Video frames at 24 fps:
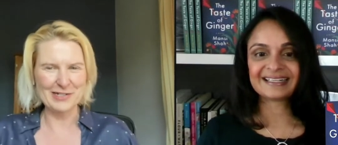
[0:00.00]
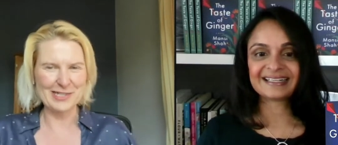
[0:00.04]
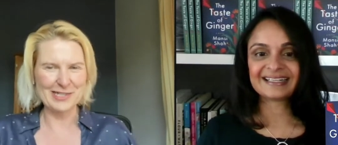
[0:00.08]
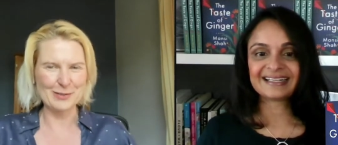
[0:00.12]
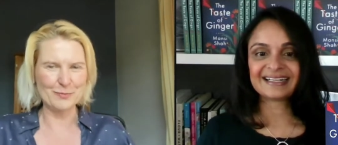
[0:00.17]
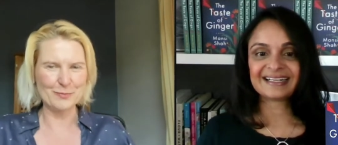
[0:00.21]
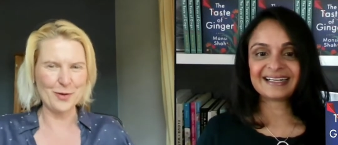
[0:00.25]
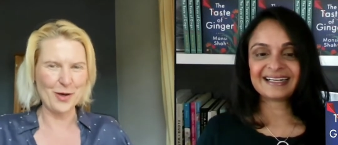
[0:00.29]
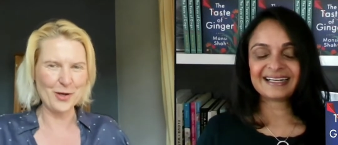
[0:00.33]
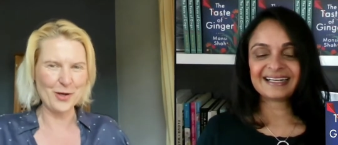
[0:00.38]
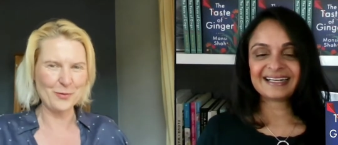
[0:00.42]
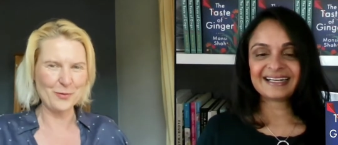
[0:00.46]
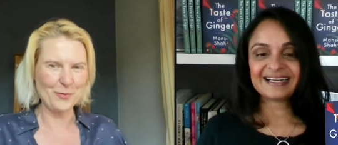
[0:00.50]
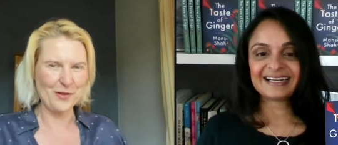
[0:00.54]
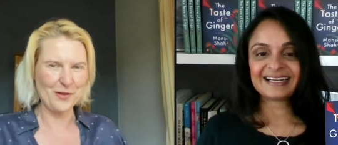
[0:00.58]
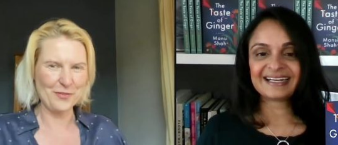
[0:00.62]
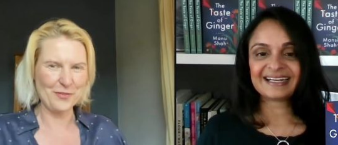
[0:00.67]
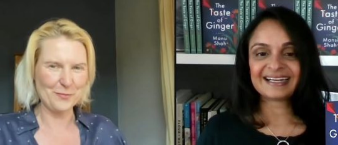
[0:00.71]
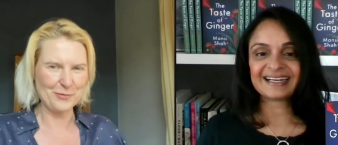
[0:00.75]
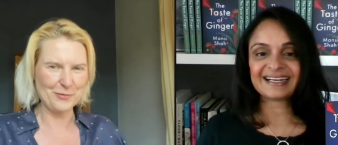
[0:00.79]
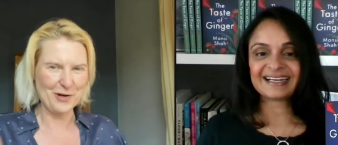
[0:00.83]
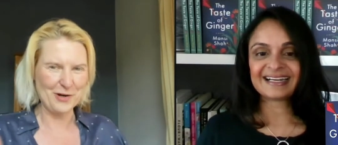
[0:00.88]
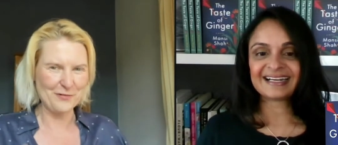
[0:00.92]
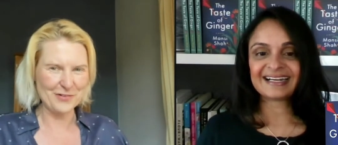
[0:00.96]
Speaker 1: the book what the
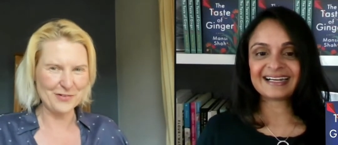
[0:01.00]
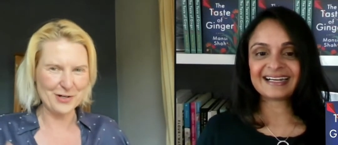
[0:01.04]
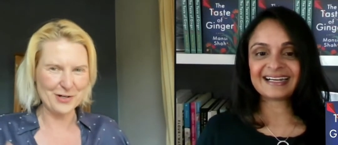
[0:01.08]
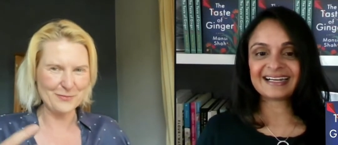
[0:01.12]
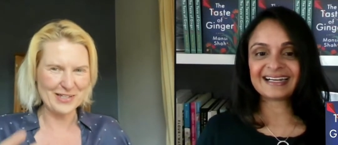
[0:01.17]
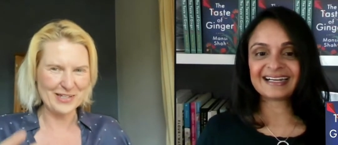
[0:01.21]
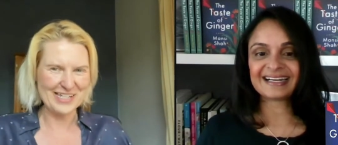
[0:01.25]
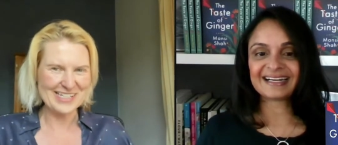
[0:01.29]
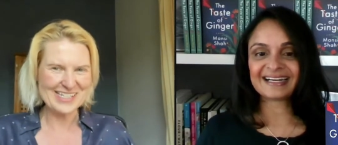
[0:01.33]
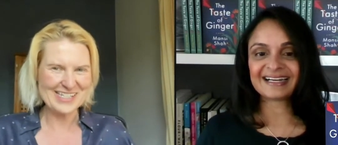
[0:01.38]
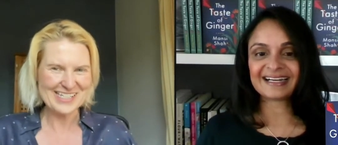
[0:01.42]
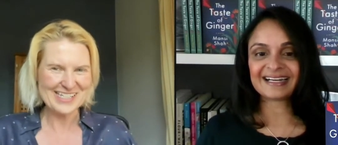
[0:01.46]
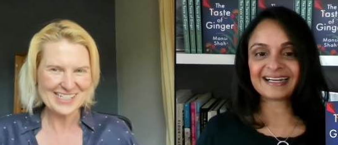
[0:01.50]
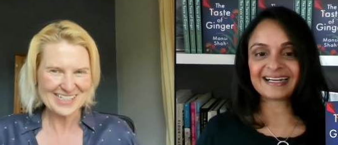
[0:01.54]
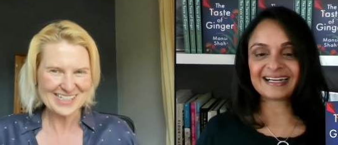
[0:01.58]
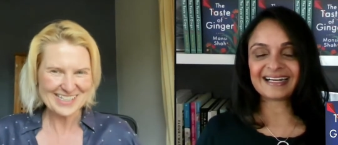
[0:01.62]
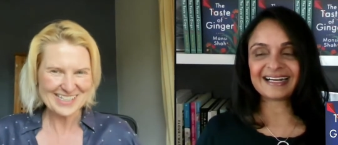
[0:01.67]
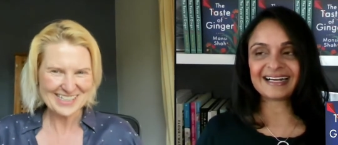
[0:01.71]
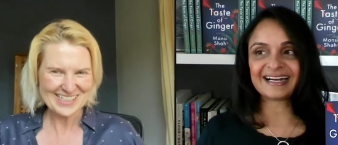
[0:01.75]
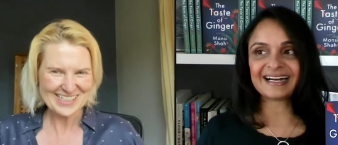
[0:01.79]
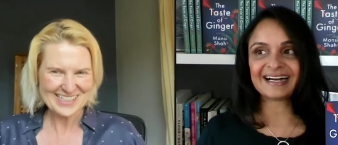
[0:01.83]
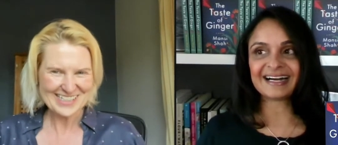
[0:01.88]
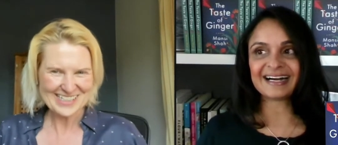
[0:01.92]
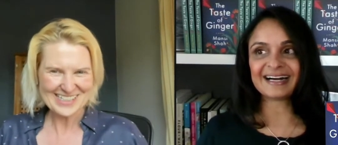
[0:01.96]
proverb is?
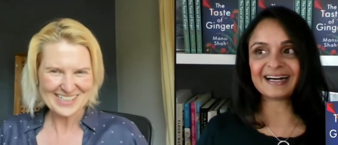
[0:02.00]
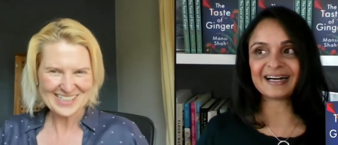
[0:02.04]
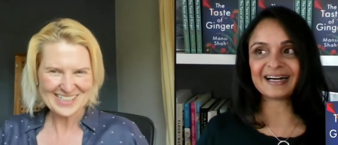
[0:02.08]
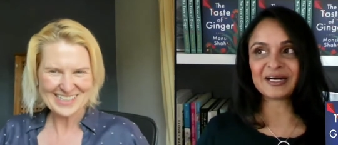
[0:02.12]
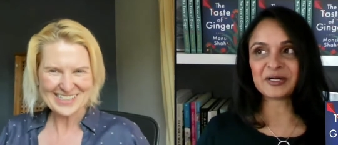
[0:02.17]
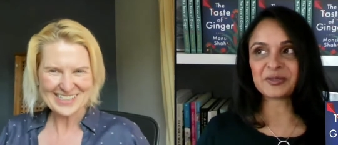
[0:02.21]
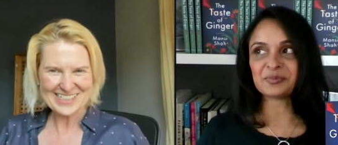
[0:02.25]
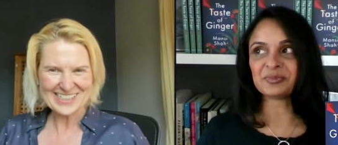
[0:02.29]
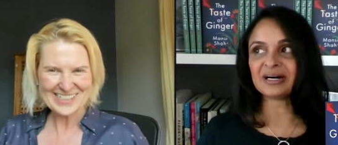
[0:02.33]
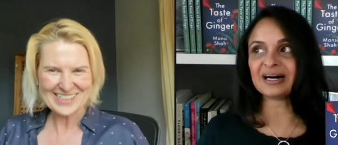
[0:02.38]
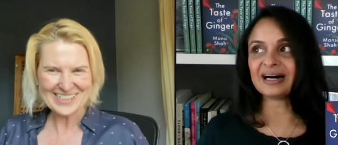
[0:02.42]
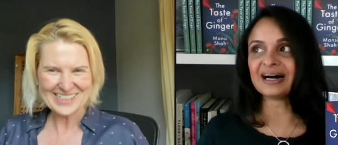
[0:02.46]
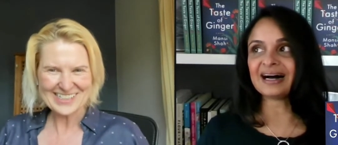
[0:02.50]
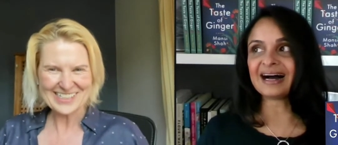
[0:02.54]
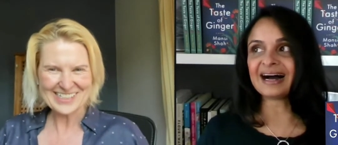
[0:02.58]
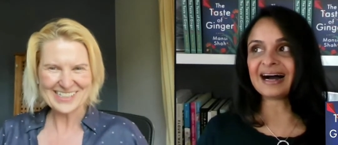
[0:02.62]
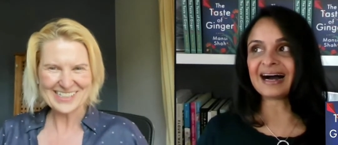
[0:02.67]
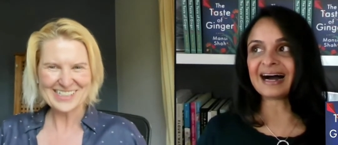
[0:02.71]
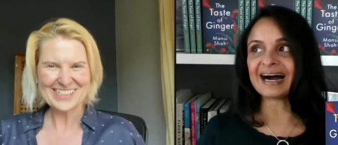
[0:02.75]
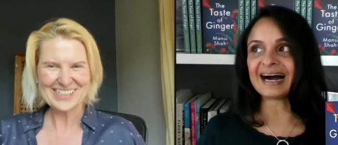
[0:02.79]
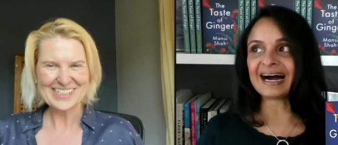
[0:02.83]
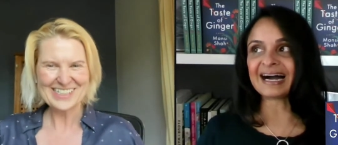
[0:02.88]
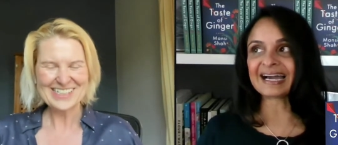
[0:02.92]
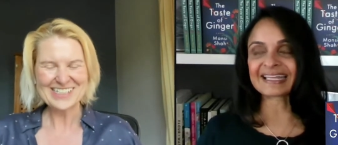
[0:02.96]

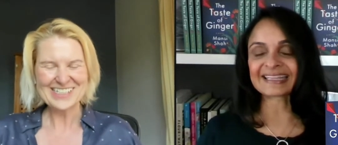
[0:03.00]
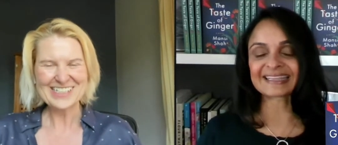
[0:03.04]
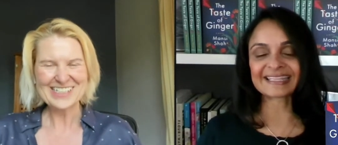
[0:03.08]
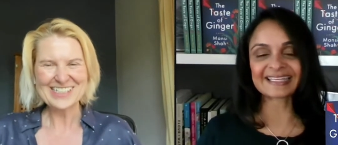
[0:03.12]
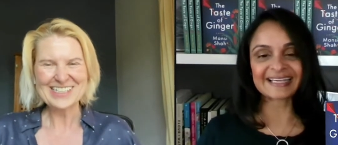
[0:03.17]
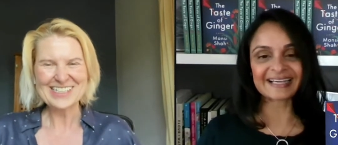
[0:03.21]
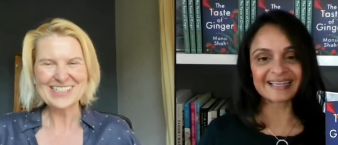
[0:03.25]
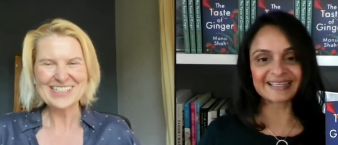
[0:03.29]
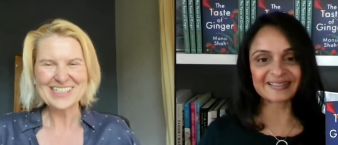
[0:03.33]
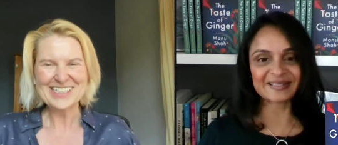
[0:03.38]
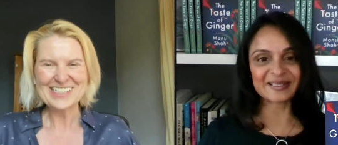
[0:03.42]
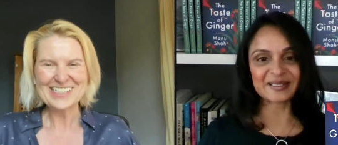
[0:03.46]
I think I